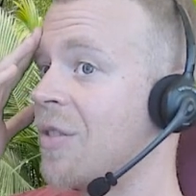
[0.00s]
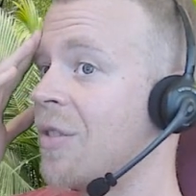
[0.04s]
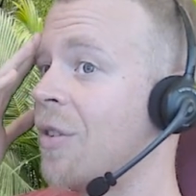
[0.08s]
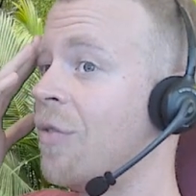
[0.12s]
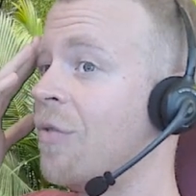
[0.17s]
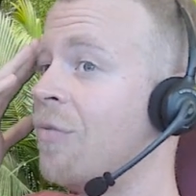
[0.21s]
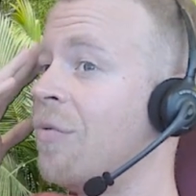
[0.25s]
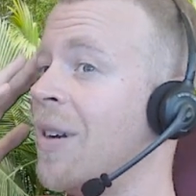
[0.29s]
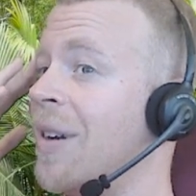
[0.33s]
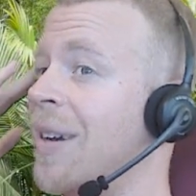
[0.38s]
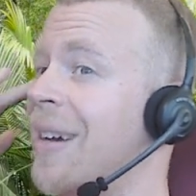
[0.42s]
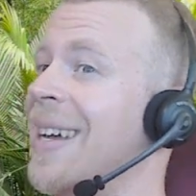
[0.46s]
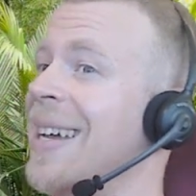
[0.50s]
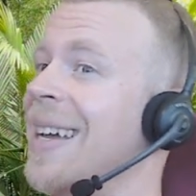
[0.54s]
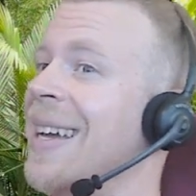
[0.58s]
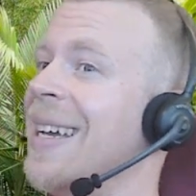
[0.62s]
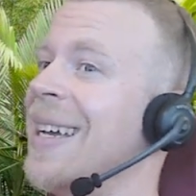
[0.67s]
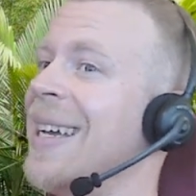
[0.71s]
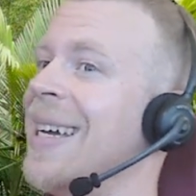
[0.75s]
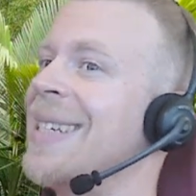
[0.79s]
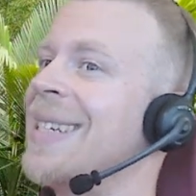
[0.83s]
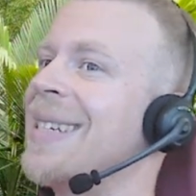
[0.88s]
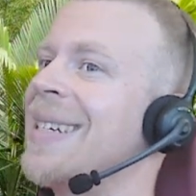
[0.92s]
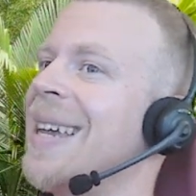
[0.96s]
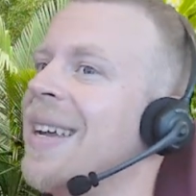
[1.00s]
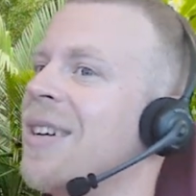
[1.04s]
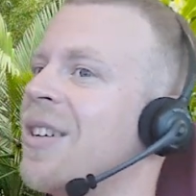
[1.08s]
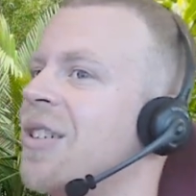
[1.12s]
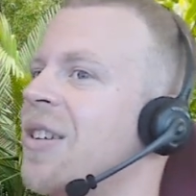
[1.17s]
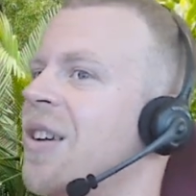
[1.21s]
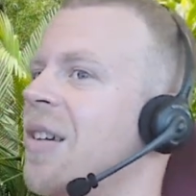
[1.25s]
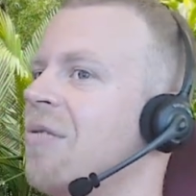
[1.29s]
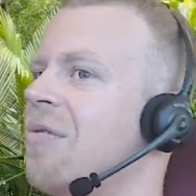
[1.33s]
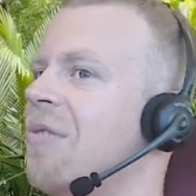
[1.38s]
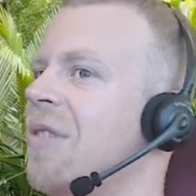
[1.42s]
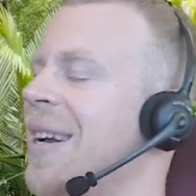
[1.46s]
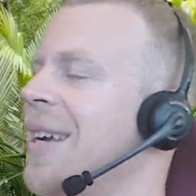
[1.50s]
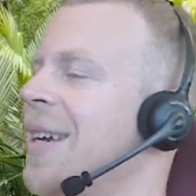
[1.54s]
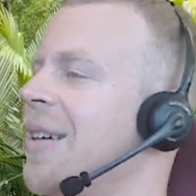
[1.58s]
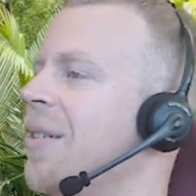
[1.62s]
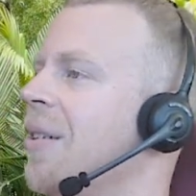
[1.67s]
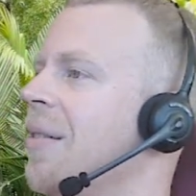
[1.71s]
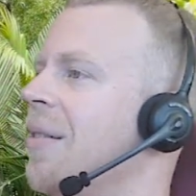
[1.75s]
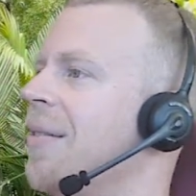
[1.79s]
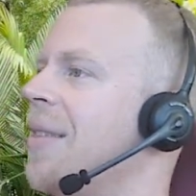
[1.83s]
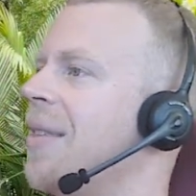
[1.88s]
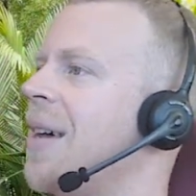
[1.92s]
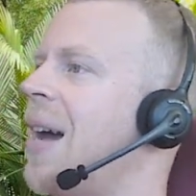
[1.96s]
of software, it's actually running
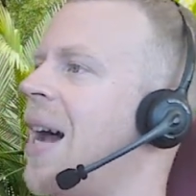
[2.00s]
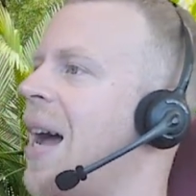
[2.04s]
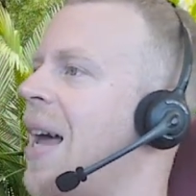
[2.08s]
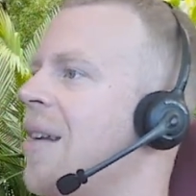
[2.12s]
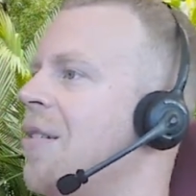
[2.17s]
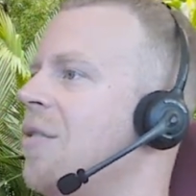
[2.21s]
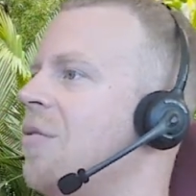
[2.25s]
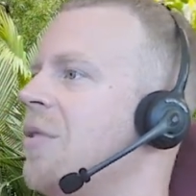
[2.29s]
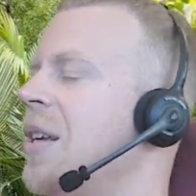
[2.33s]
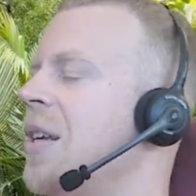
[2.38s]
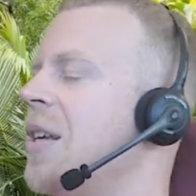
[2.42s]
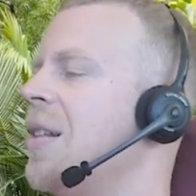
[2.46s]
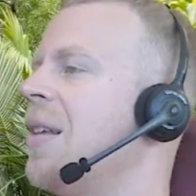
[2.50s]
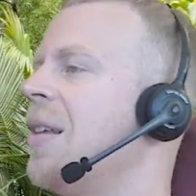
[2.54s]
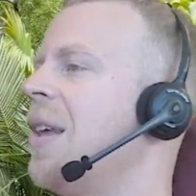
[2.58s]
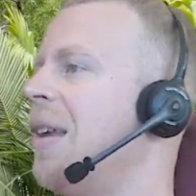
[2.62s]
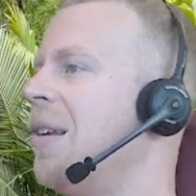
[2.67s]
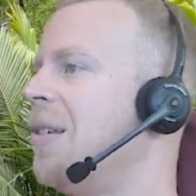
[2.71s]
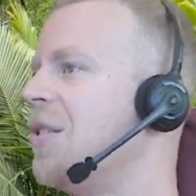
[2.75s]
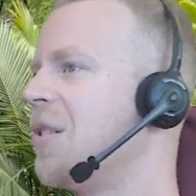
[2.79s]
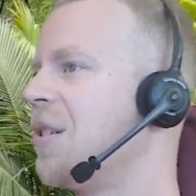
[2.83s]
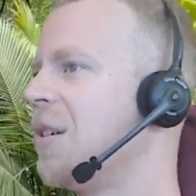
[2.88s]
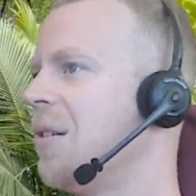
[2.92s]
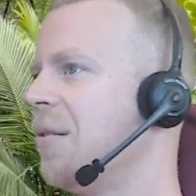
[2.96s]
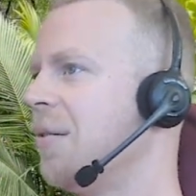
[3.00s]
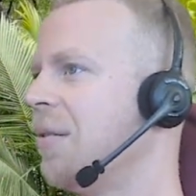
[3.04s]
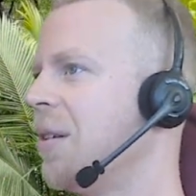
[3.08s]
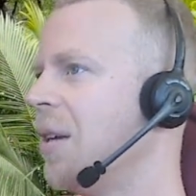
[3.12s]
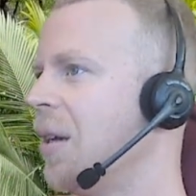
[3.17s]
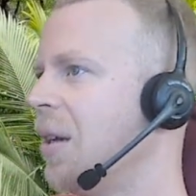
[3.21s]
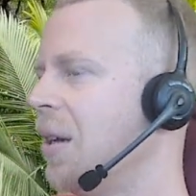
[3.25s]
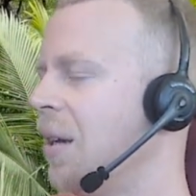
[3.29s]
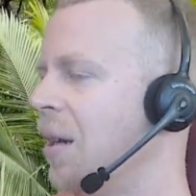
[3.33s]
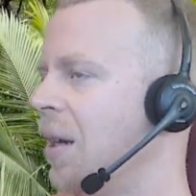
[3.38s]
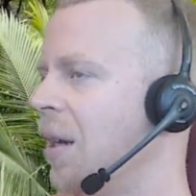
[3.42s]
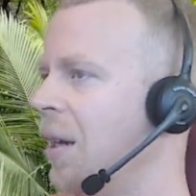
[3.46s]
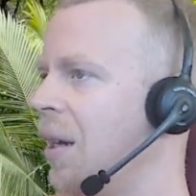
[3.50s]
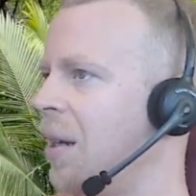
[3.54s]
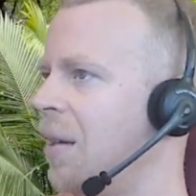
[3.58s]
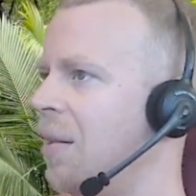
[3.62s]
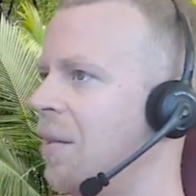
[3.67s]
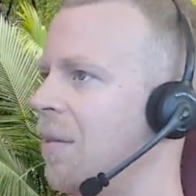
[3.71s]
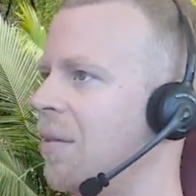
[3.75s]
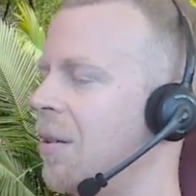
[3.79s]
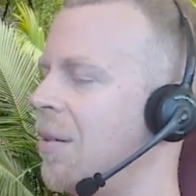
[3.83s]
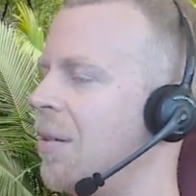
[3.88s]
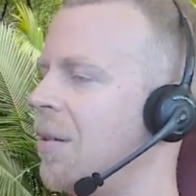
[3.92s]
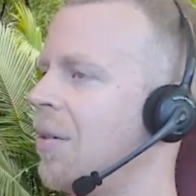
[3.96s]
on the Unreal Engine,
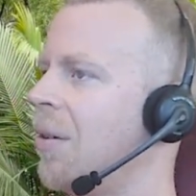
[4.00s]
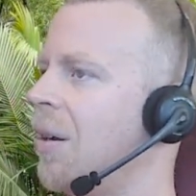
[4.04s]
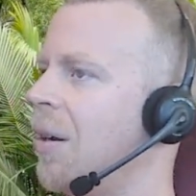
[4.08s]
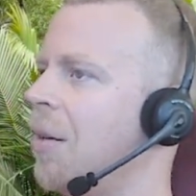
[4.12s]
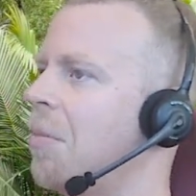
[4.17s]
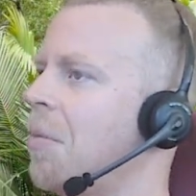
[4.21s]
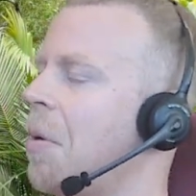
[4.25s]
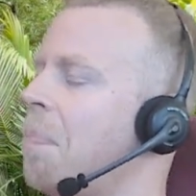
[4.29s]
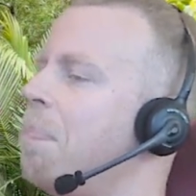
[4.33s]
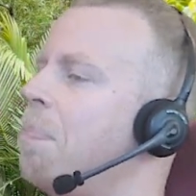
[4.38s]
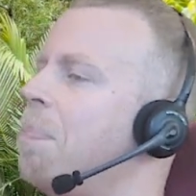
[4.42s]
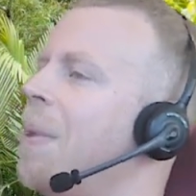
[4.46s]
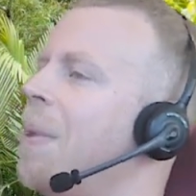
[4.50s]
and I'm a